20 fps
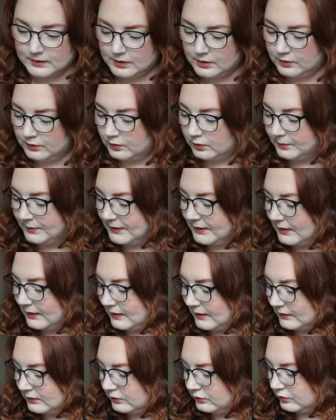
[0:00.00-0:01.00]
you know me, I
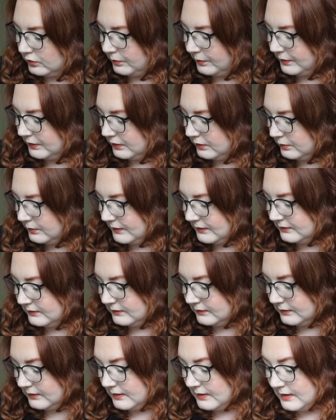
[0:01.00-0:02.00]
like to shop in the US.
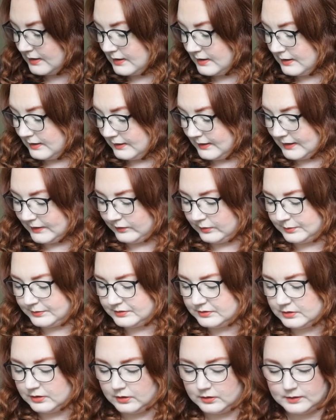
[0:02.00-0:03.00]
I have a
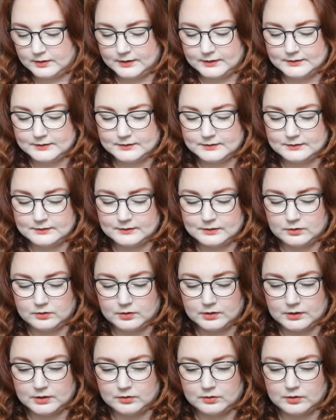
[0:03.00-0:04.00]
mascara. This is the
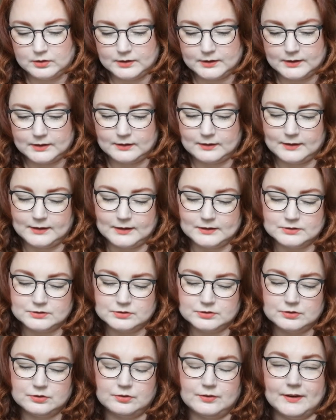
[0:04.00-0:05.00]
Holika
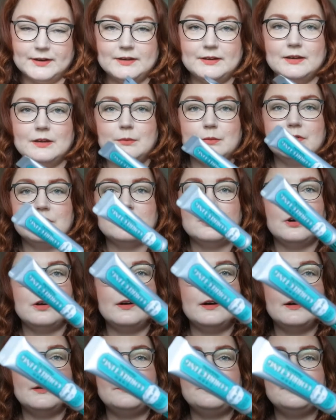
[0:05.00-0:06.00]
Lash Correcting
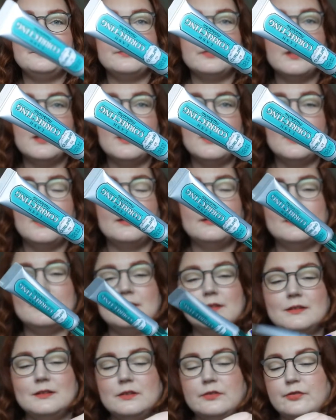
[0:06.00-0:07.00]
Mascara.
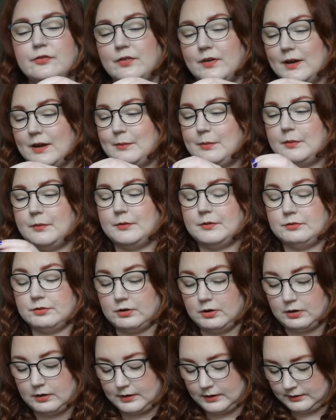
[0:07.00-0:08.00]
This is a fiber
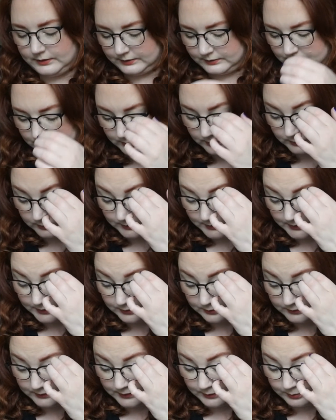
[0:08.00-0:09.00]
mascara, so I
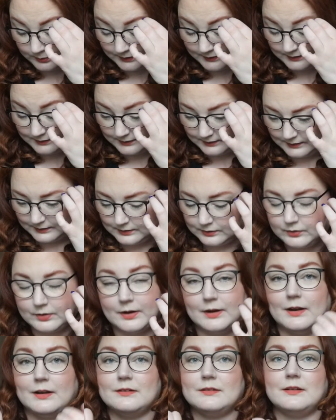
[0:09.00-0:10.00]
used it once and I
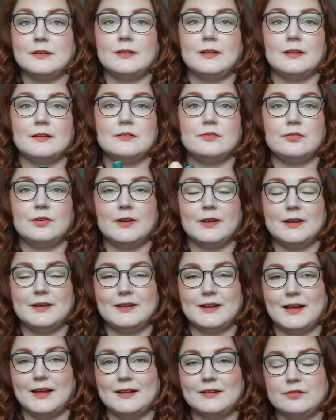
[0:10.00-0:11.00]
realized it
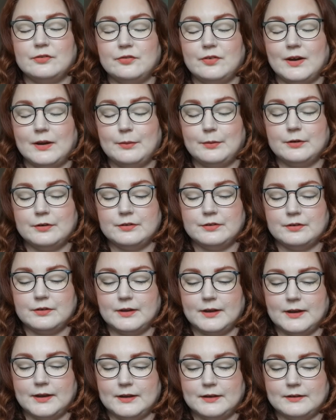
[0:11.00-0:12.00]
had fibers
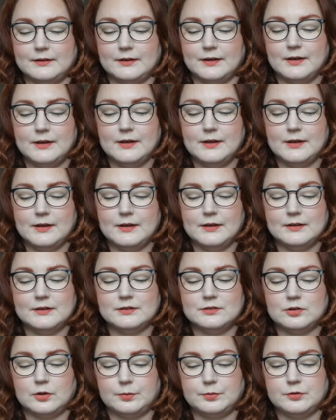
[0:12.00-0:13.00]
and
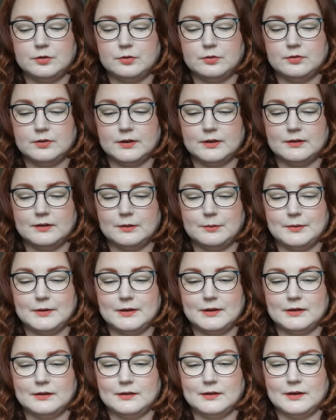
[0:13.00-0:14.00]
stopped using it
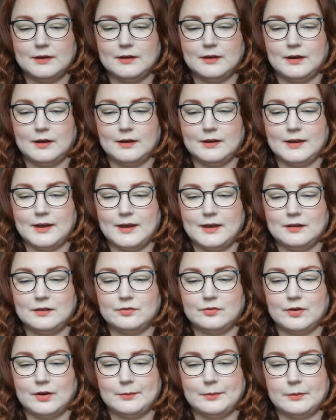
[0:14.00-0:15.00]
immediately. I hate
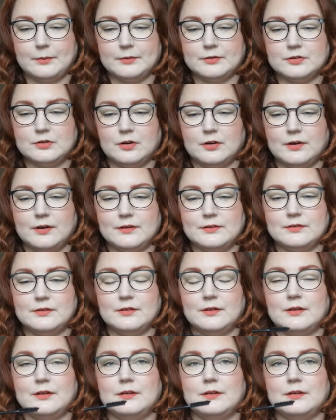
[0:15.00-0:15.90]
fiber mascaras,